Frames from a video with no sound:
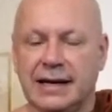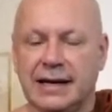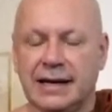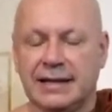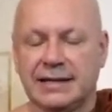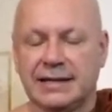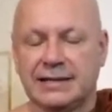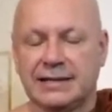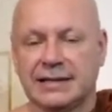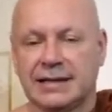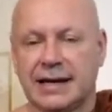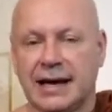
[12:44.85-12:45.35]

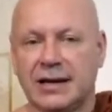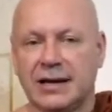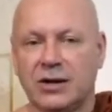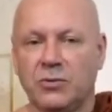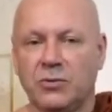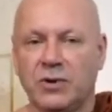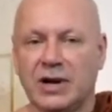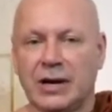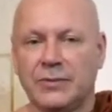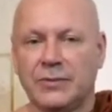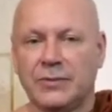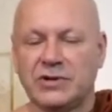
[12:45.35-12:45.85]
This is kind of
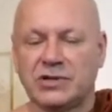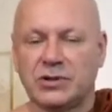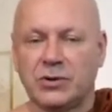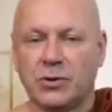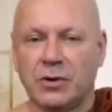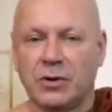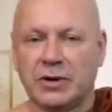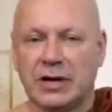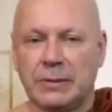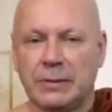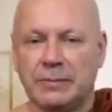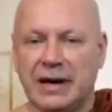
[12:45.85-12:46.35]
what I was
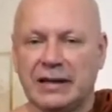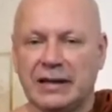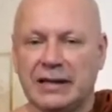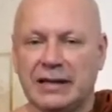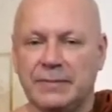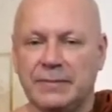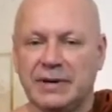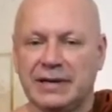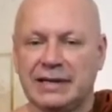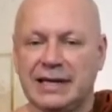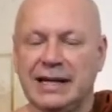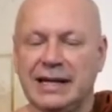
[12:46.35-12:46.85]
talking about at the
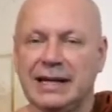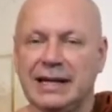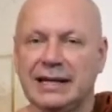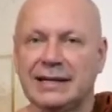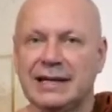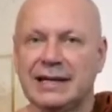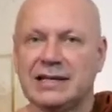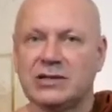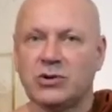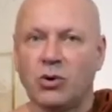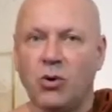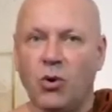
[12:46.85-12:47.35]
beginning.
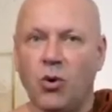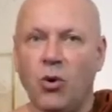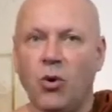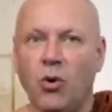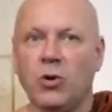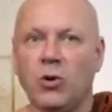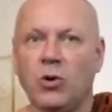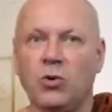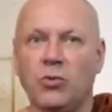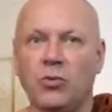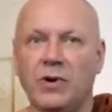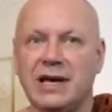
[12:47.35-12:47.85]
There's
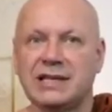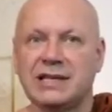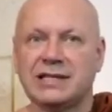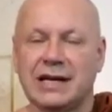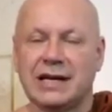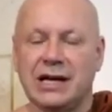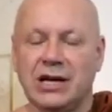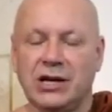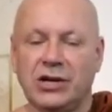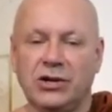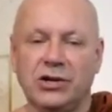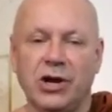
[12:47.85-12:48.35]
always
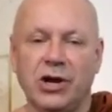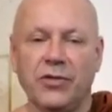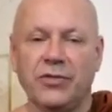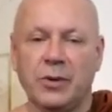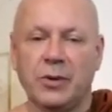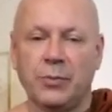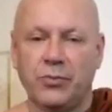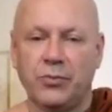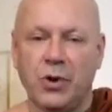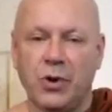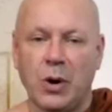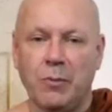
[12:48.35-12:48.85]

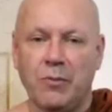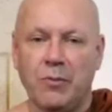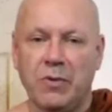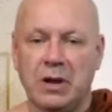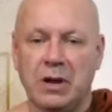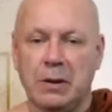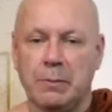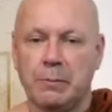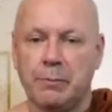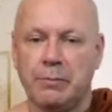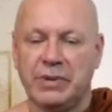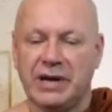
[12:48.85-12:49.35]
another
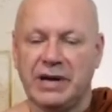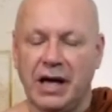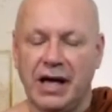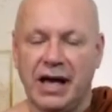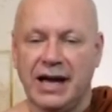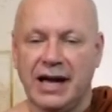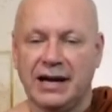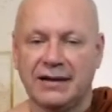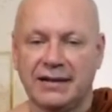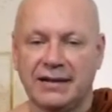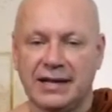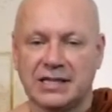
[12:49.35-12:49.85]
problem
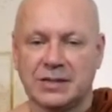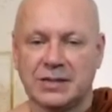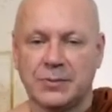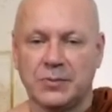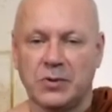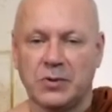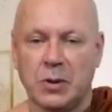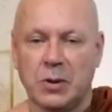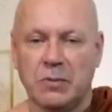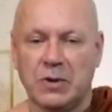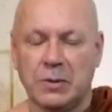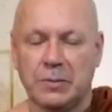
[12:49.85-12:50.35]
behind this
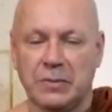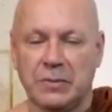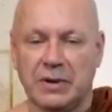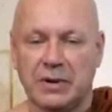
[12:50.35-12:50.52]
problem.